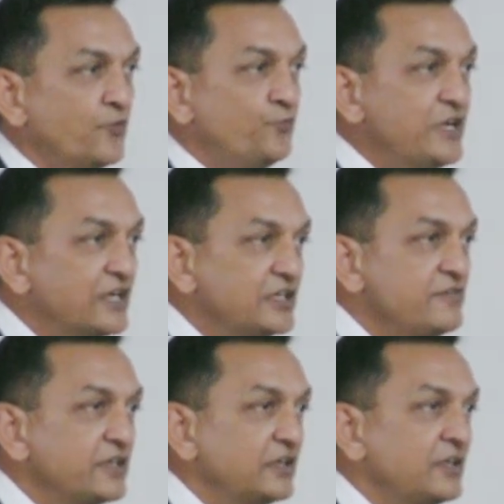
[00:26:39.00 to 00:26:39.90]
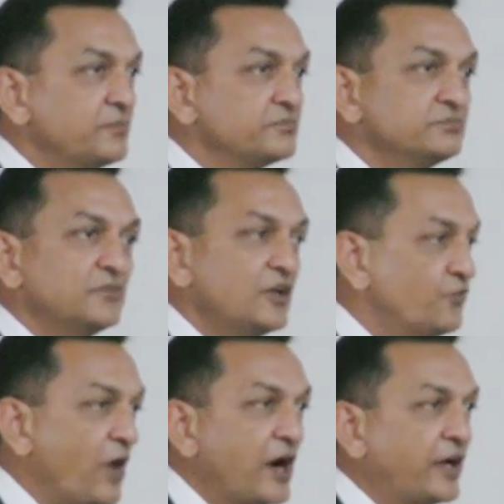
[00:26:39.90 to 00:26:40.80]
We are living
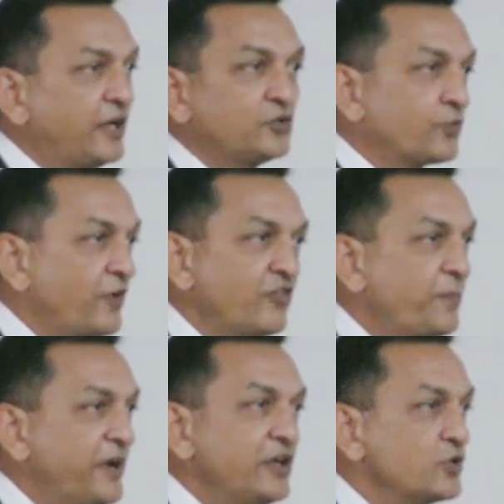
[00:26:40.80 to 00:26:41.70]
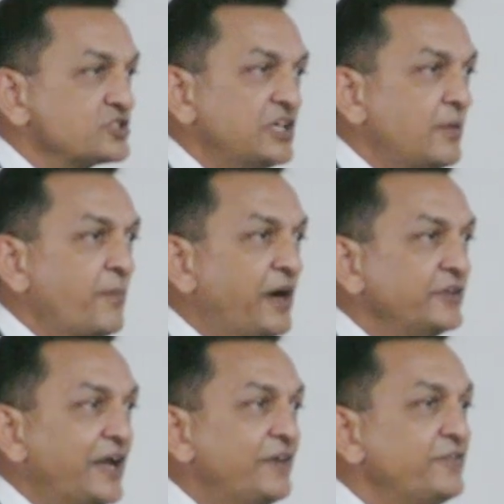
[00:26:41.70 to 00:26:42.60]
in Cantt or Rawalpindi or
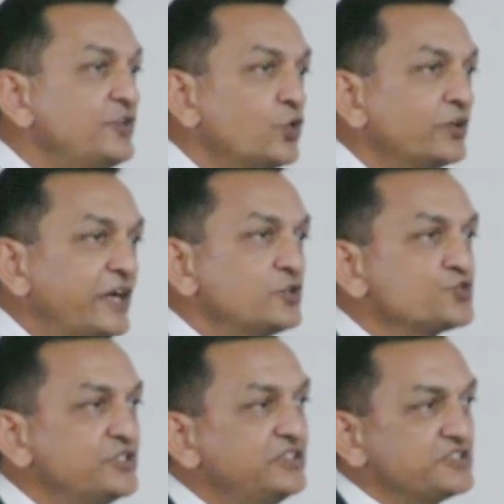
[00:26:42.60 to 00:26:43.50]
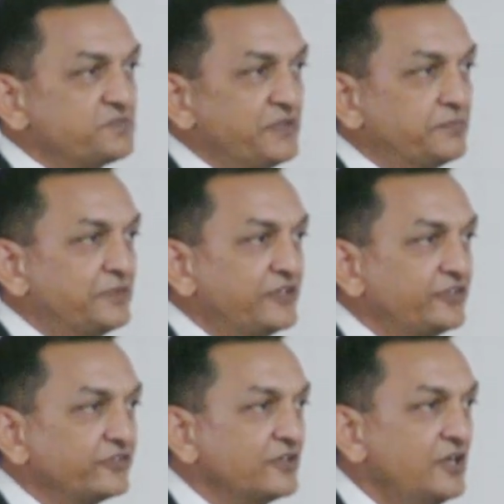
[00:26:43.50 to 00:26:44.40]
Islamabad, and we don't get to see these
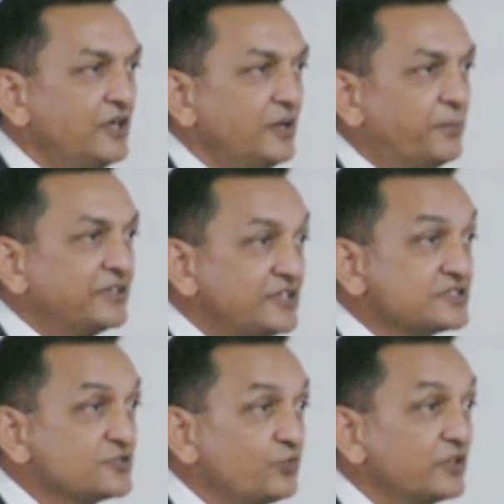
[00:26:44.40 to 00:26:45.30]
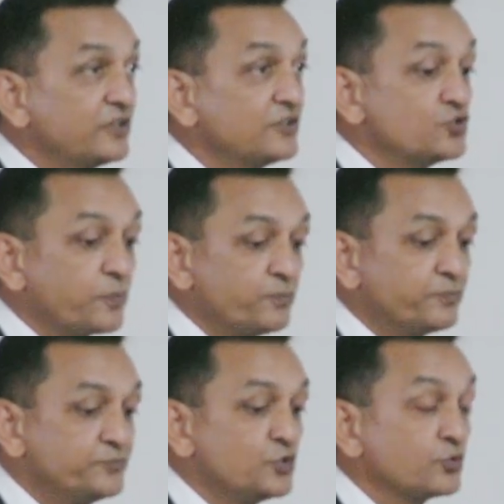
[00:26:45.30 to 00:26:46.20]
places. But this is what
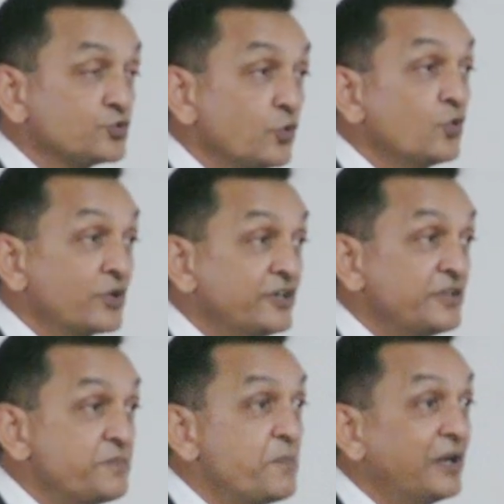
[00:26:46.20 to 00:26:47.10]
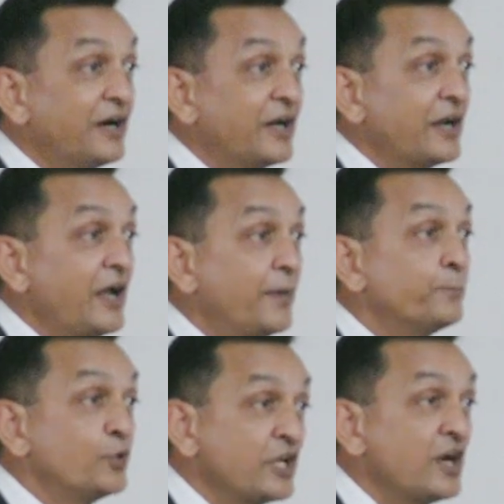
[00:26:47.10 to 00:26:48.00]
your country people
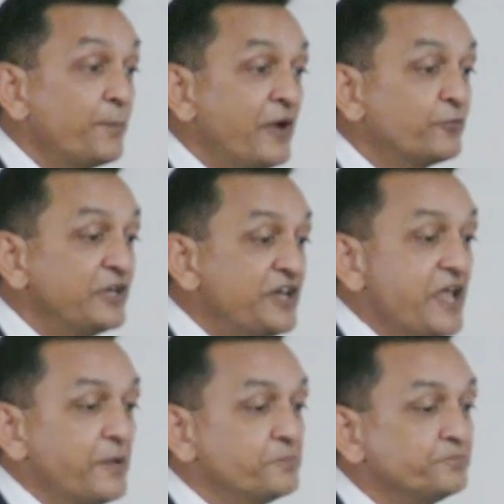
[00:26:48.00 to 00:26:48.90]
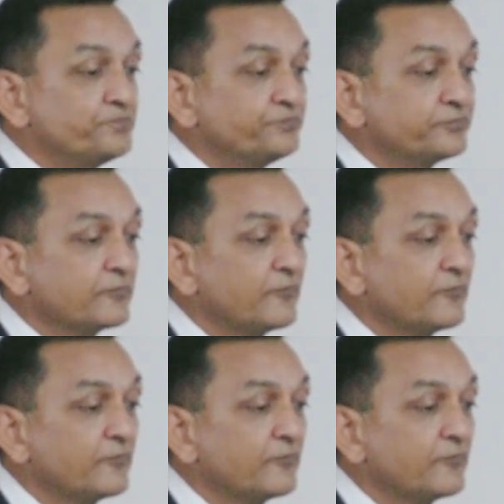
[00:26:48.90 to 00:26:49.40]
are putting up every day.